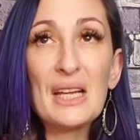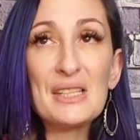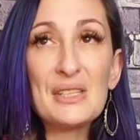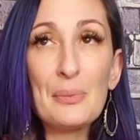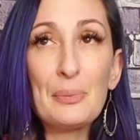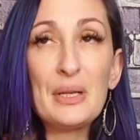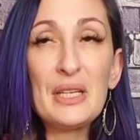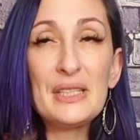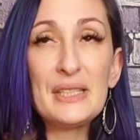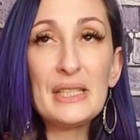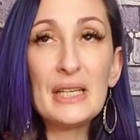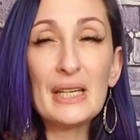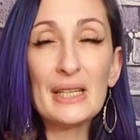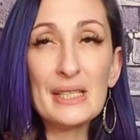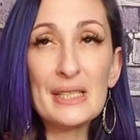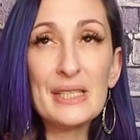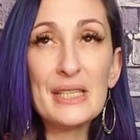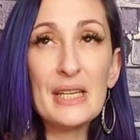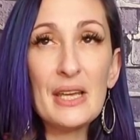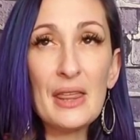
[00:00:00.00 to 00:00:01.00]
a
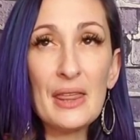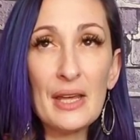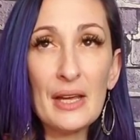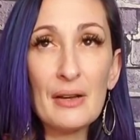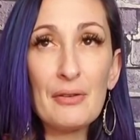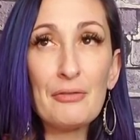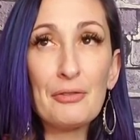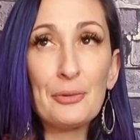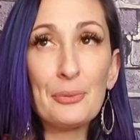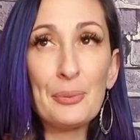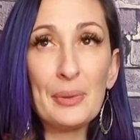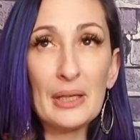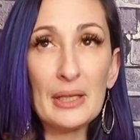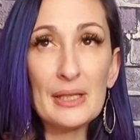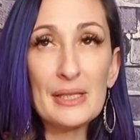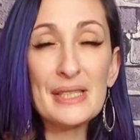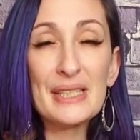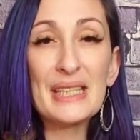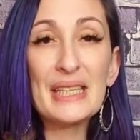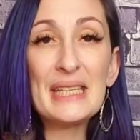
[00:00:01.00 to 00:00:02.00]
PTSD thing for me,
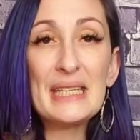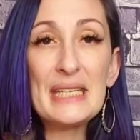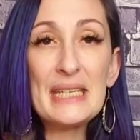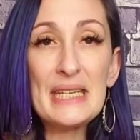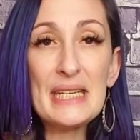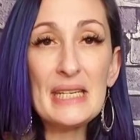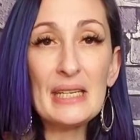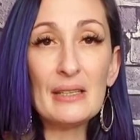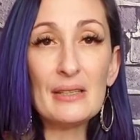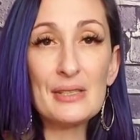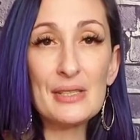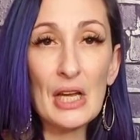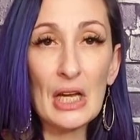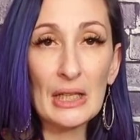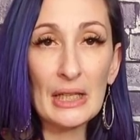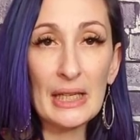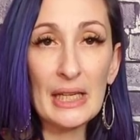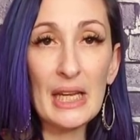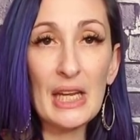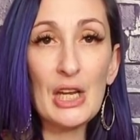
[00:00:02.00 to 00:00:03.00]
is keys
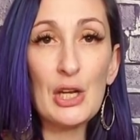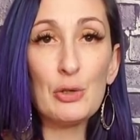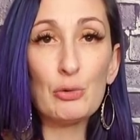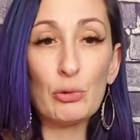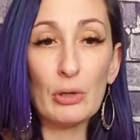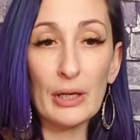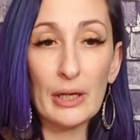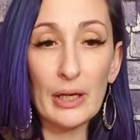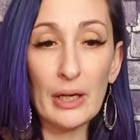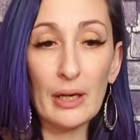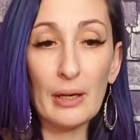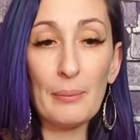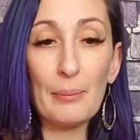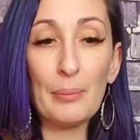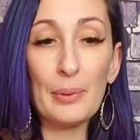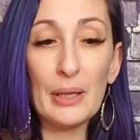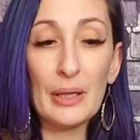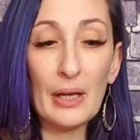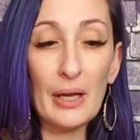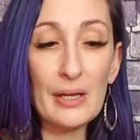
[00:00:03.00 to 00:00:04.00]
on a key ring,
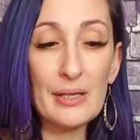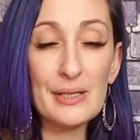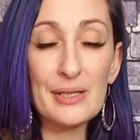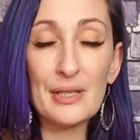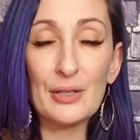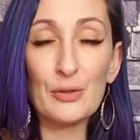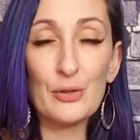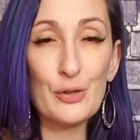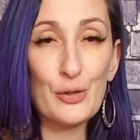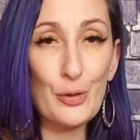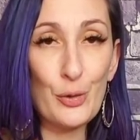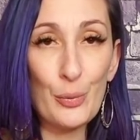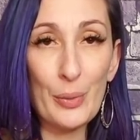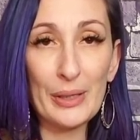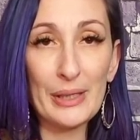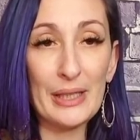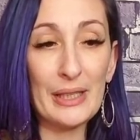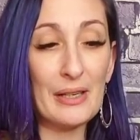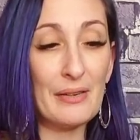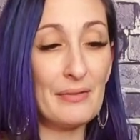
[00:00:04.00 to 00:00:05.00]
because there's so
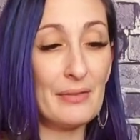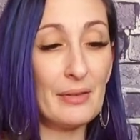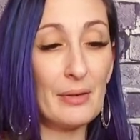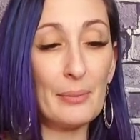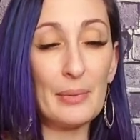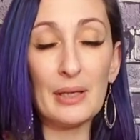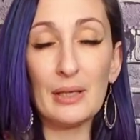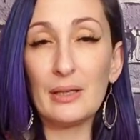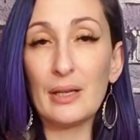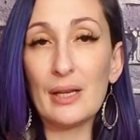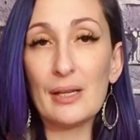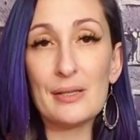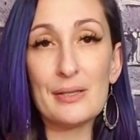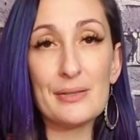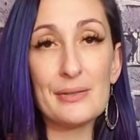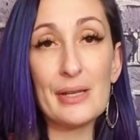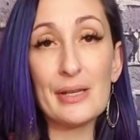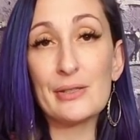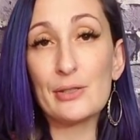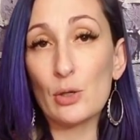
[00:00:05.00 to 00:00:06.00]
many of them, and
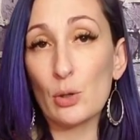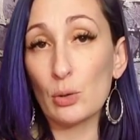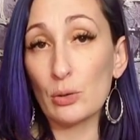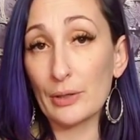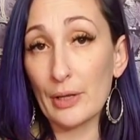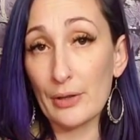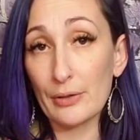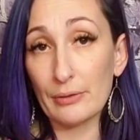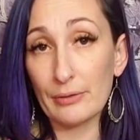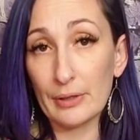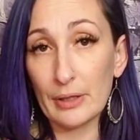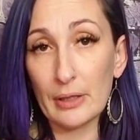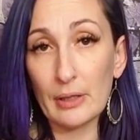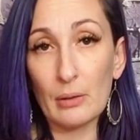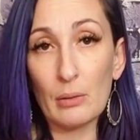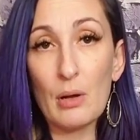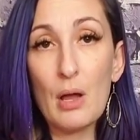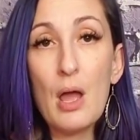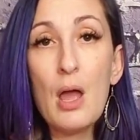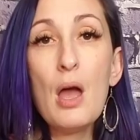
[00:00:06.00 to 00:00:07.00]
that's a whole nother
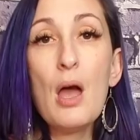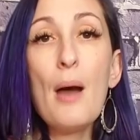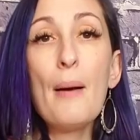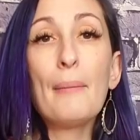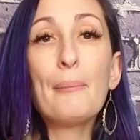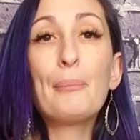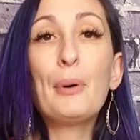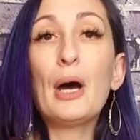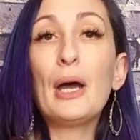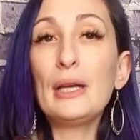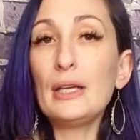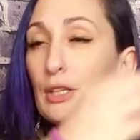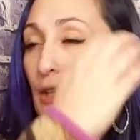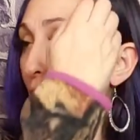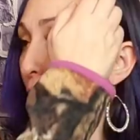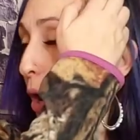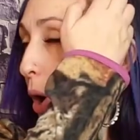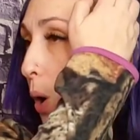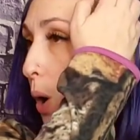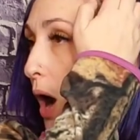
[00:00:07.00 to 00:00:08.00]
video. But, you
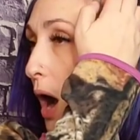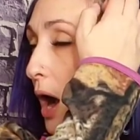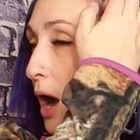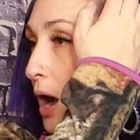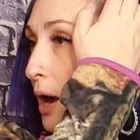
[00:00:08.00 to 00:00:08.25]
know,